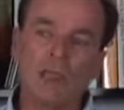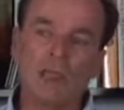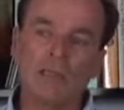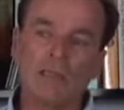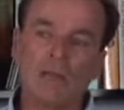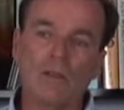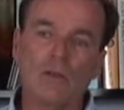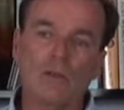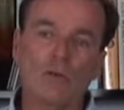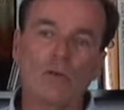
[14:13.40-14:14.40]
is
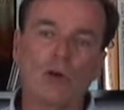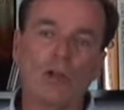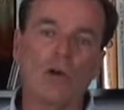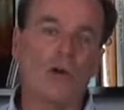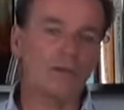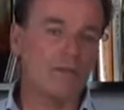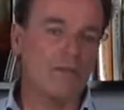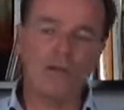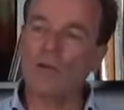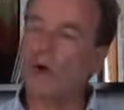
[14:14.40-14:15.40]
that through my clients,
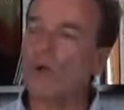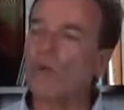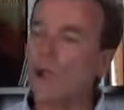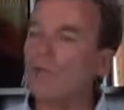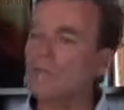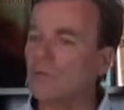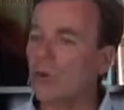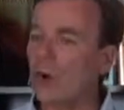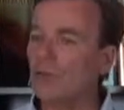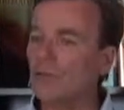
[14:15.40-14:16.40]
I've had a whole range of
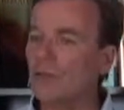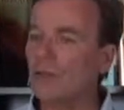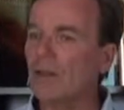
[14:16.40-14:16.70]
guys,